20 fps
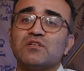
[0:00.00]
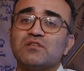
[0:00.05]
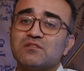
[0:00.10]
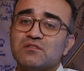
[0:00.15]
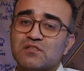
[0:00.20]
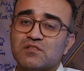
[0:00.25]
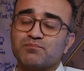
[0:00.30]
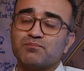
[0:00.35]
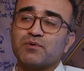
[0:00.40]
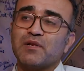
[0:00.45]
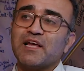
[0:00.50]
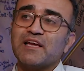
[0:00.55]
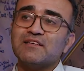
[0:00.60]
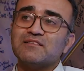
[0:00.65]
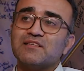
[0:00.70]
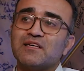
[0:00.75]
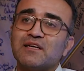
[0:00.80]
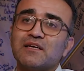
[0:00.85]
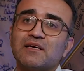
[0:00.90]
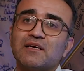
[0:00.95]
The
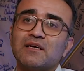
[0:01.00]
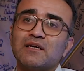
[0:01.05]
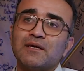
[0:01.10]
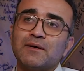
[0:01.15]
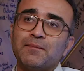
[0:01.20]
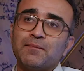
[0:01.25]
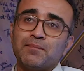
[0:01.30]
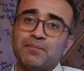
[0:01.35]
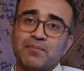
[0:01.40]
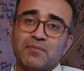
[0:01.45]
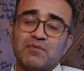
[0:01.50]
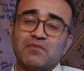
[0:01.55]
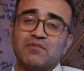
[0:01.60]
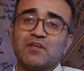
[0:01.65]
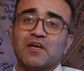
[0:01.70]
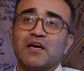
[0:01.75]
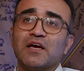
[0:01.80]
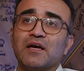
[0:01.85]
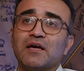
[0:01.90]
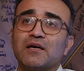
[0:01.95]
plating,
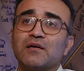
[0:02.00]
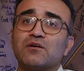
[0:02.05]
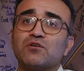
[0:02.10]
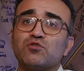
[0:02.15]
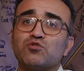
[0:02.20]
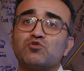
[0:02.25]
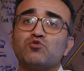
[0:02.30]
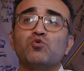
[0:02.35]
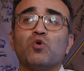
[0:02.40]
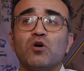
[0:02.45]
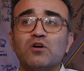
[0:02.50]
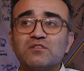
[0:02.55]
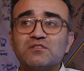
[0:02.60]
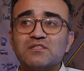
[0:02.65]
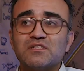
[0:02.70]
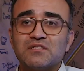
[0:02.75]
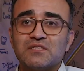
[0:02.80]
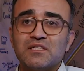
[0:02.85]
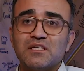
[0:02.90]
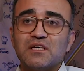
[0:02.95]
the
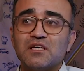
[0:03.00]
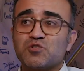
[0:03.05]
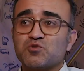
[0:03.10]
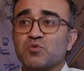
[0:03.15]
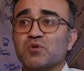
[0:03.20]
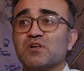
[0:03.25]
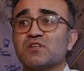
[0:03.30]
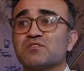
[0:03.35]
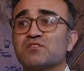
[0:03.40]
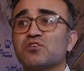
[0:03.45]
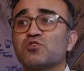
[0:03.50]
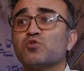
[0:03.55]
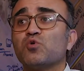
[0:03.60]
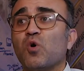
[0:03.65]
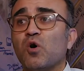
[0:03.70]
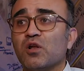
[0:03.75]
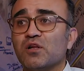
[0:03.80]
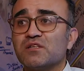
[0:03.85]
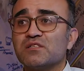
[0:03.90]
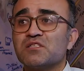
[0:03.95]
quantity, as well as the
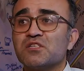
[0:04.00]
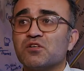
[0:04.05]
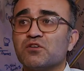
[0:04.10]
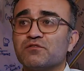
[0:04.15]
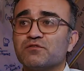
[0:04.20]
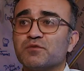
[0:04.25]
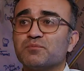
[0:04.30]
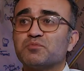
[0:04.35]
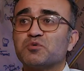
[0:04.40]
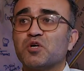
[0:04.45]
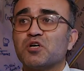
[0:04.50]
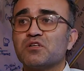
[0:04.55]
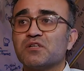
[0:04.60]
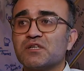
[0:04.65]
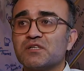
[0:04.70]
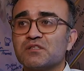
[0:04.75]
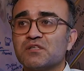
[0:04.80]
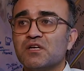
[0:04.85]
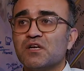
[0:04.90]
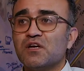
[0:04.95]
quality of the
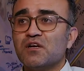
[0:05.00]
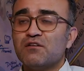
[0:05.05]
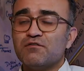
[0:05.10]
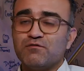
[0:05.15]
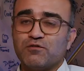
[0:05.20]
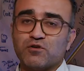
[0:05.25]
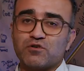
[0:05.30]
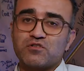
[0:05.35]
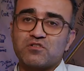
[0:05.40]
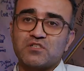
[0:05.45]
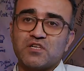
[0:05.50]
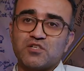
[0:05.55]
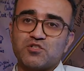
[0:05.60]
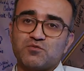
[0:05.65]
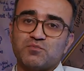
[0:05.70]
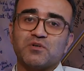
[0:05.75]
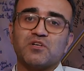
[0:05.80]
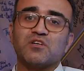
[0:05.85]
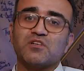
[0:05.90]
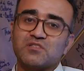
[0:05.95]
product for such,
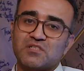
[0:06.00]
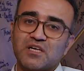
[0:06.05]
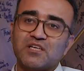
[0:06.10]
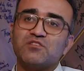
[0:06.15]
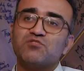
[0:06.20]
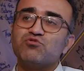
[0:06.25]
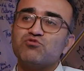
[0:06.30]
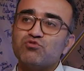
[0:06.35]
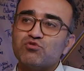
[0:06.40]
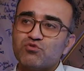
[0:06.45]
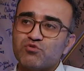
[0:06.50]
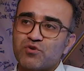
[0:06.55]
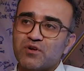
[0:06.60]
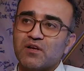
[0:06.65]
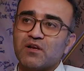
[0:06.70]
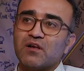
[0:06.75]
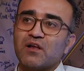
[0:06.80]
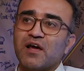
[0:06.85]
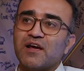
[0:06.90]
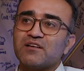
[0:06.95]
because I do really
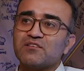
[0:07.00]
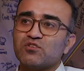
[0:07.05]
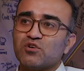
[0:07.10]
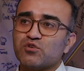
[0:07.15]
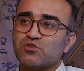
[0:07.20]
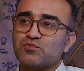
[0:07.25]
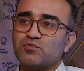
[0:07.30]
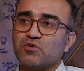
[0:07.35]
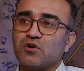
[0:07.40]
like those